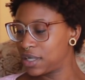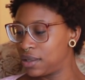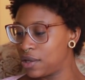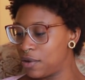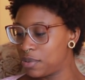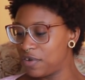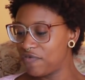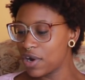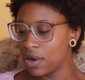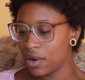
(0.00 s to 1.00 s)
Globe
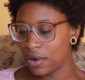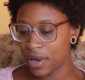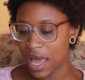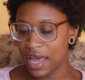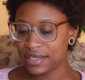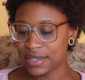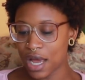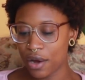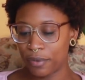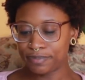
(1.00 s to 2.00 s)
convert. Okay,
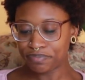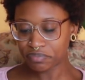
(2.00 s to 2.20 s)
so